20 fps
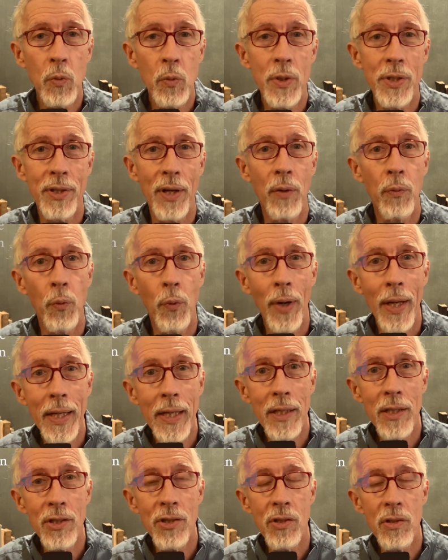was a
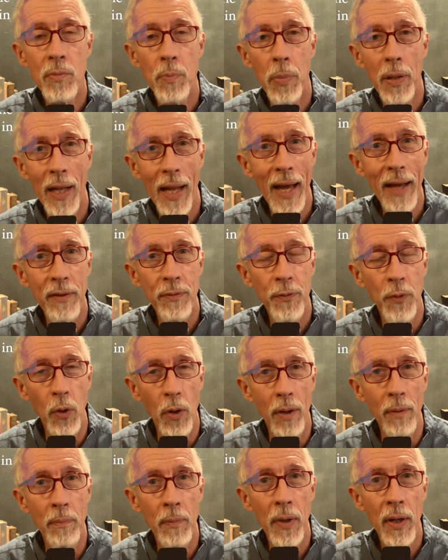raised
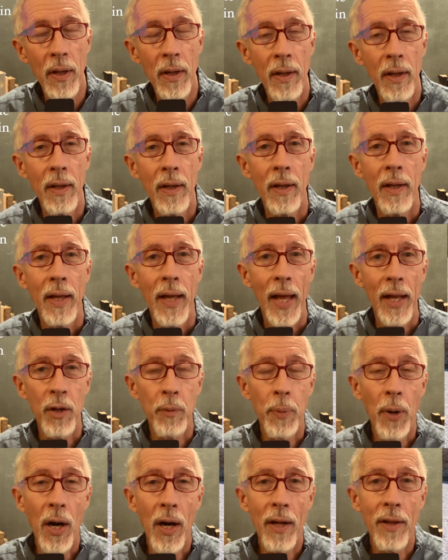platform, and
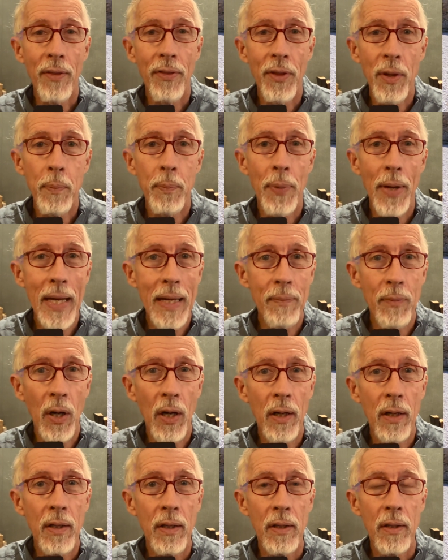upon the
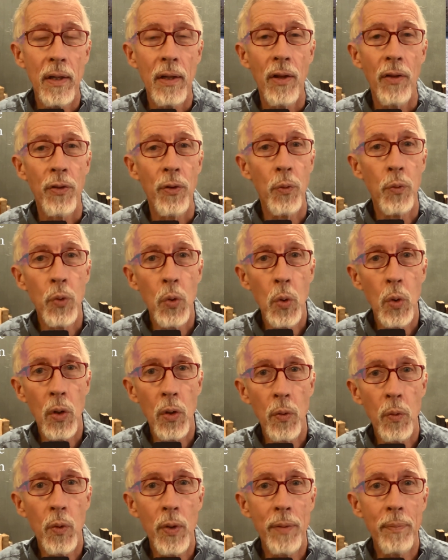bema, the
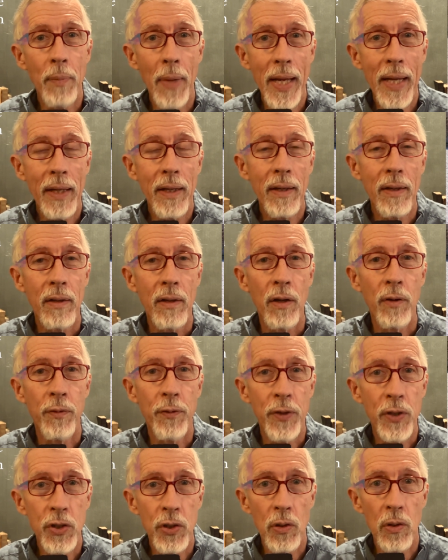ruler would make
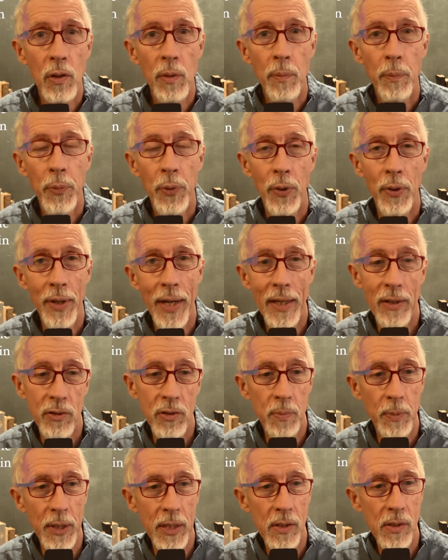official
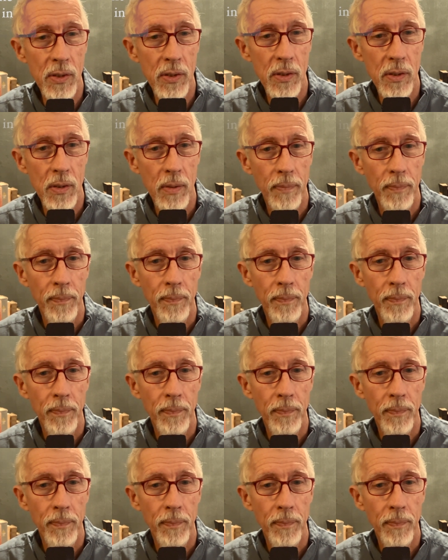pronouncements.